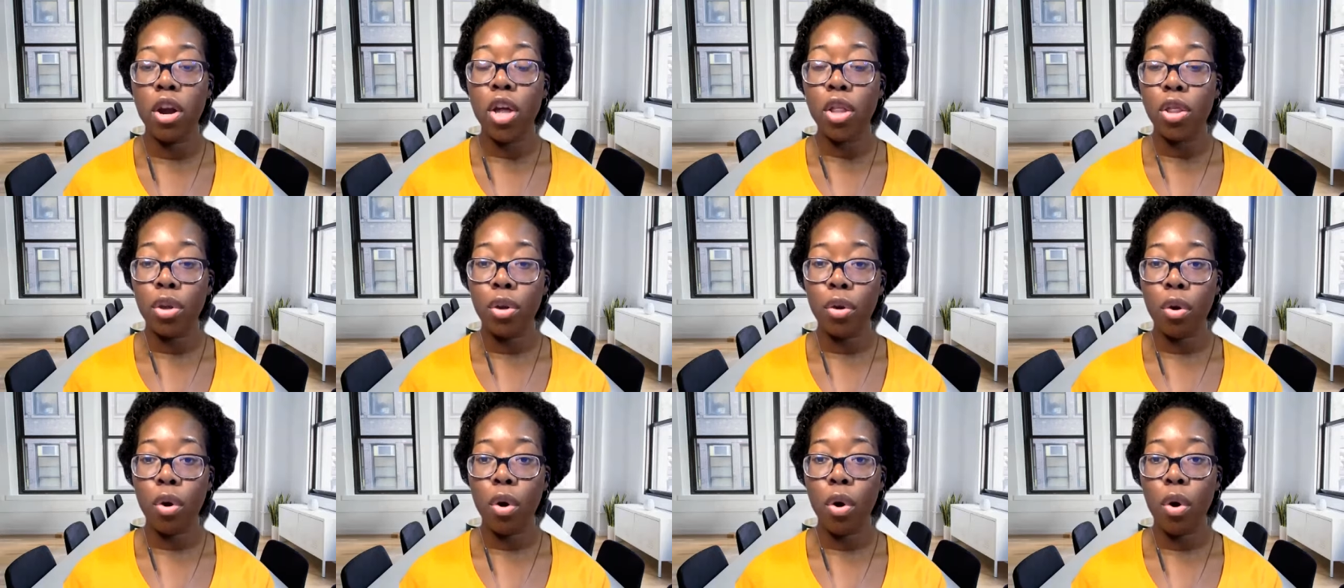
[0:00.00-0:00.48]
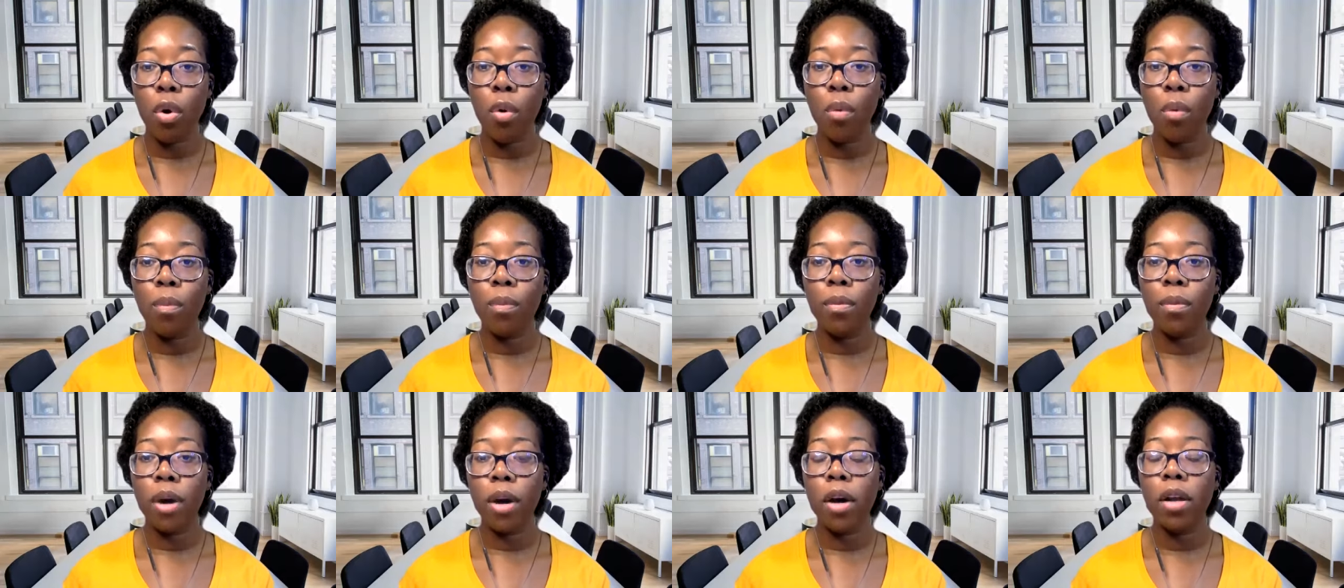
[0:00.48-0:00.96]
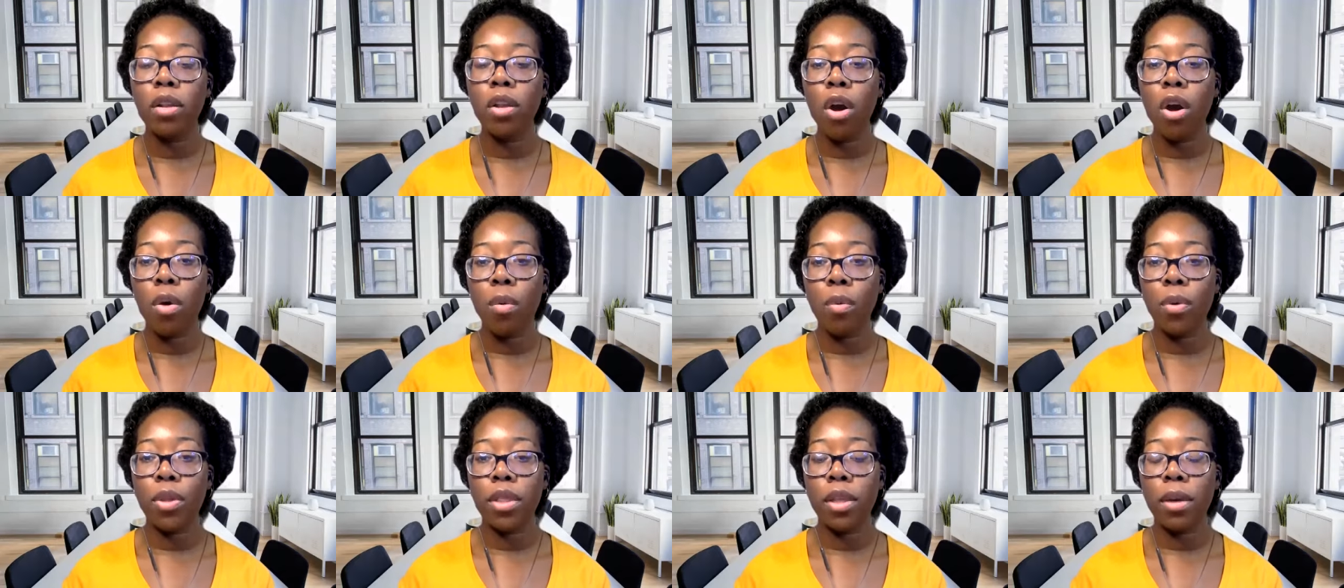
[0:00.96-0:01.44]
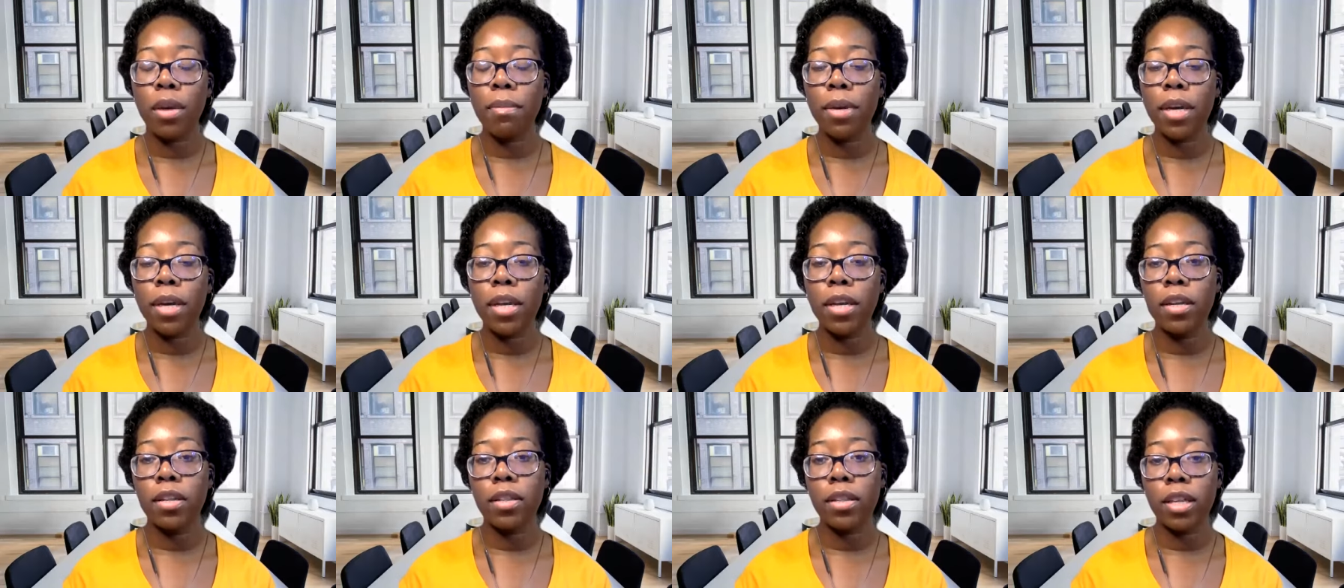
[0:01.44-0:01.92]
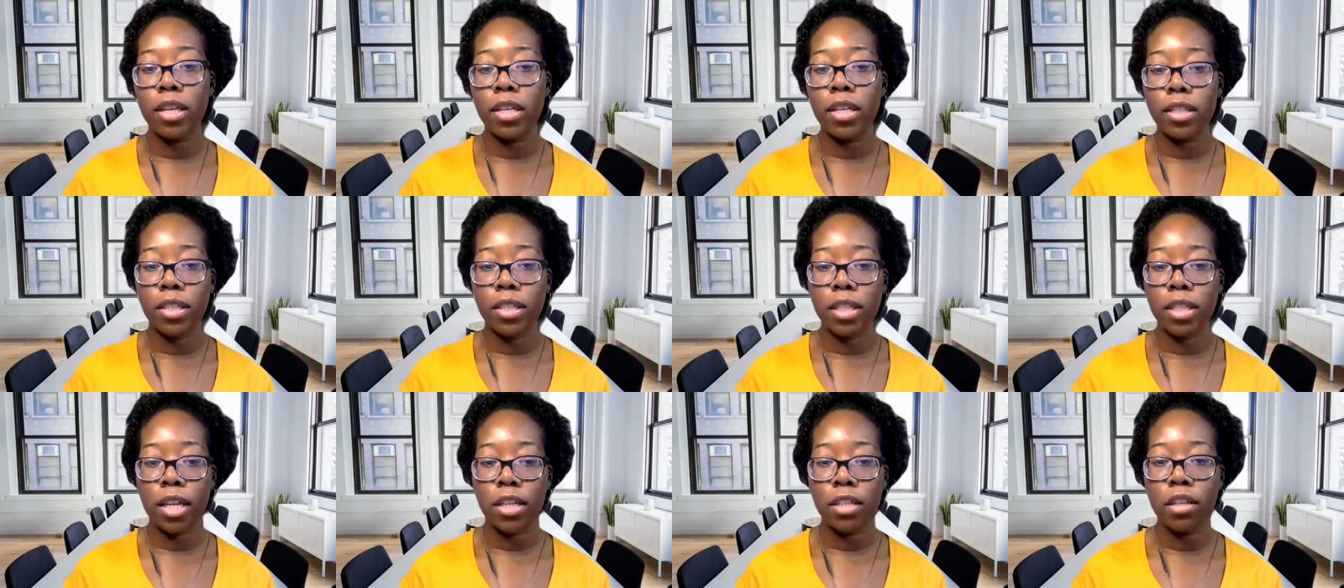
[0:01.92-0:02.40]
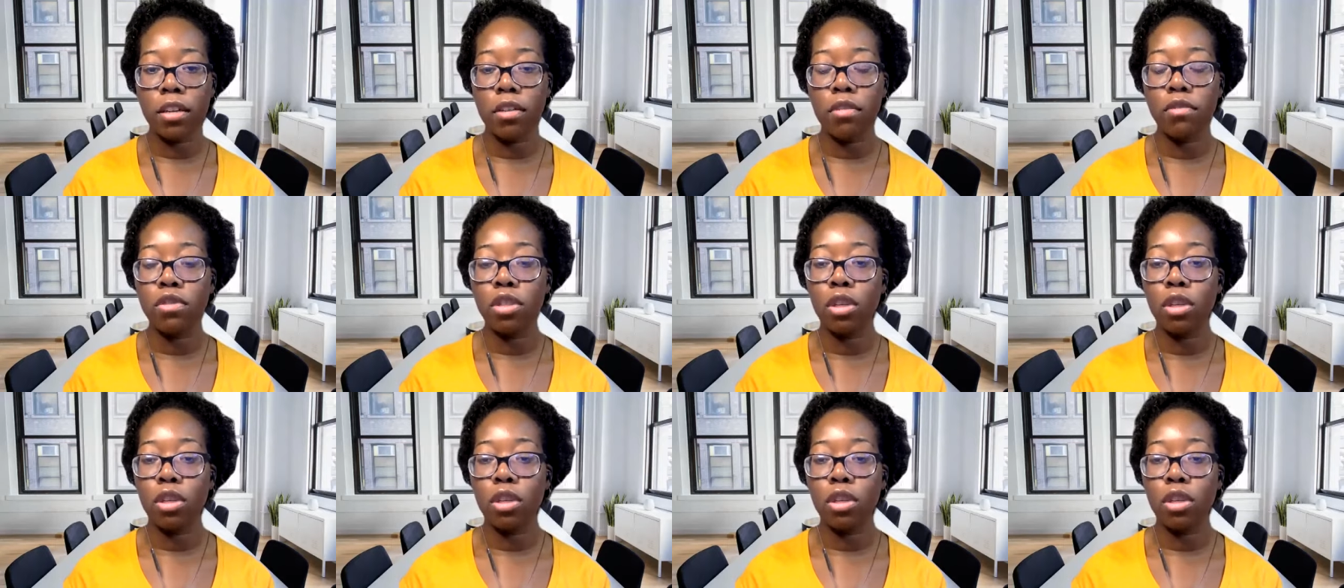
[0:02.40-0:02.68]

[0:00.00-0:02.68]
their home along with them getting the incentive.